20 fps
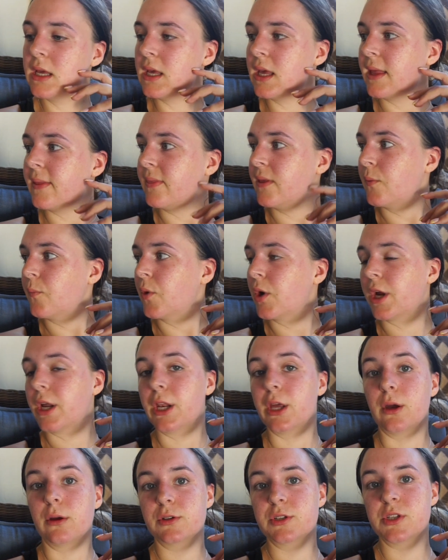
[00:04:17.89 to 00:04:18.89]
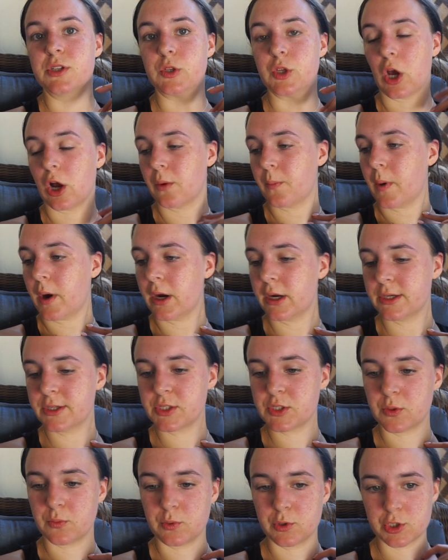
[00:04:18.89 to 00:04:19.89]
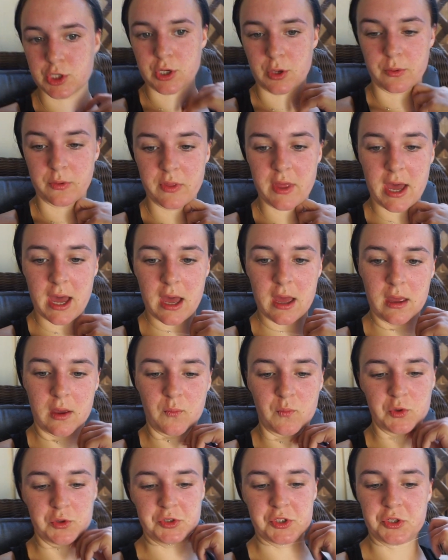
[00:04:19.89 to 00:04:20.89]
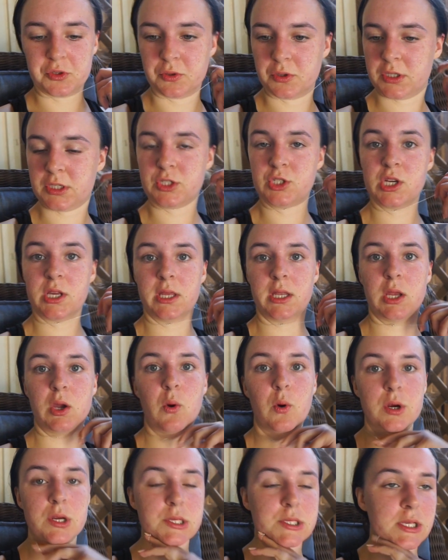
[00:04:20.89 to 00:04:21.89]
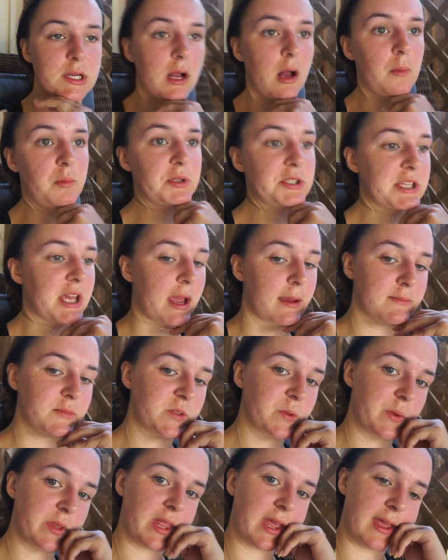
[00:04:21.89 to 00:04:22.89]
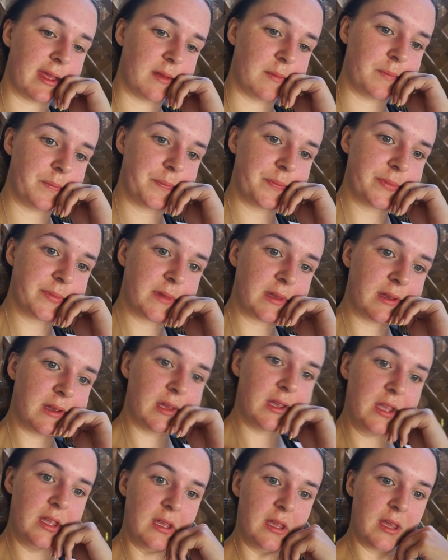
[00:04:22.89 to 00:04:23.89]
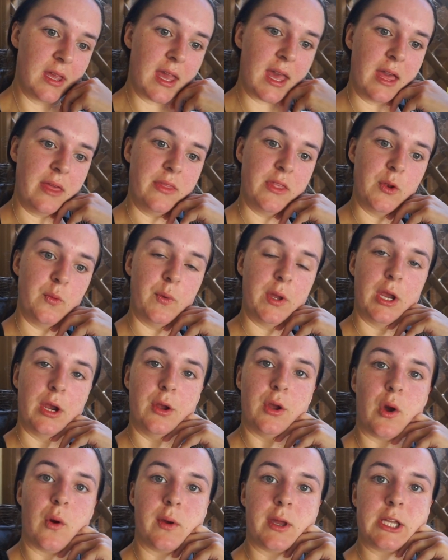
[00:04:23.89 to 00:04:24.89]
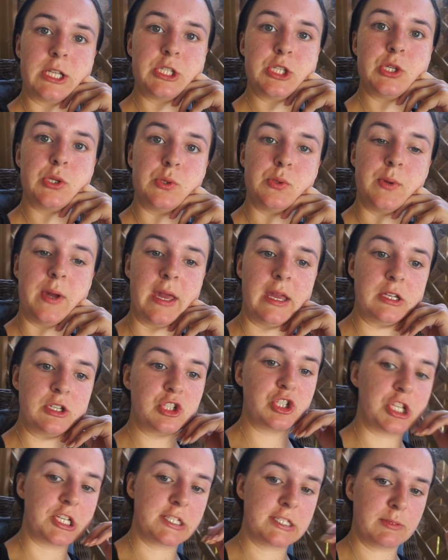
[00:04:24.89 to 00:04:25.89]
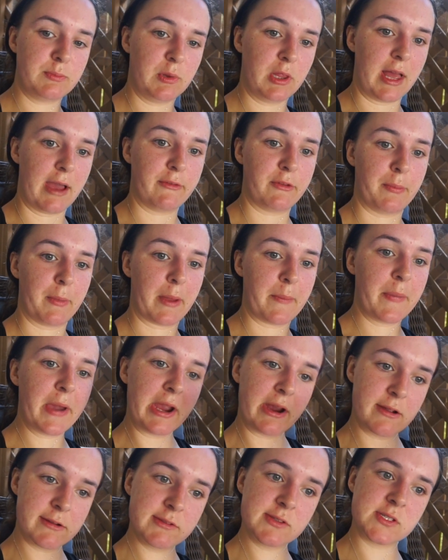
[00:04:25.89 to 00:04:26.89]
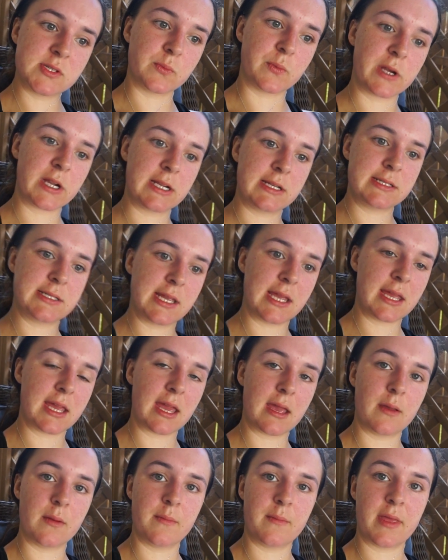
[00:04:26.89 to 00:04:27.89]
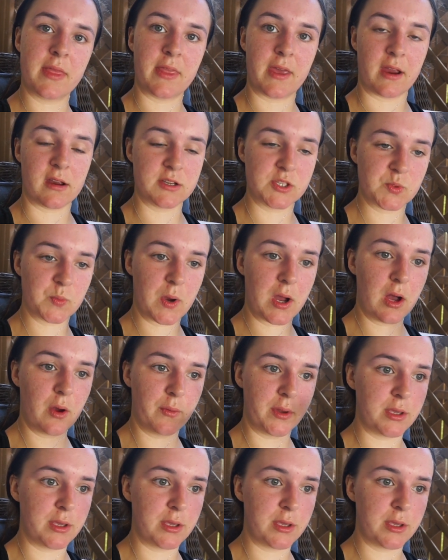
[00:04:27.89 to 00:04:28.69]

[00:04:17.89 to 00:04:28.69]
And then we're going to go to the dog park, so we'll show that. And we'll do the agility course a couple times with him. And then we are going to HG Supply with my parents, and we're going to take him there as well.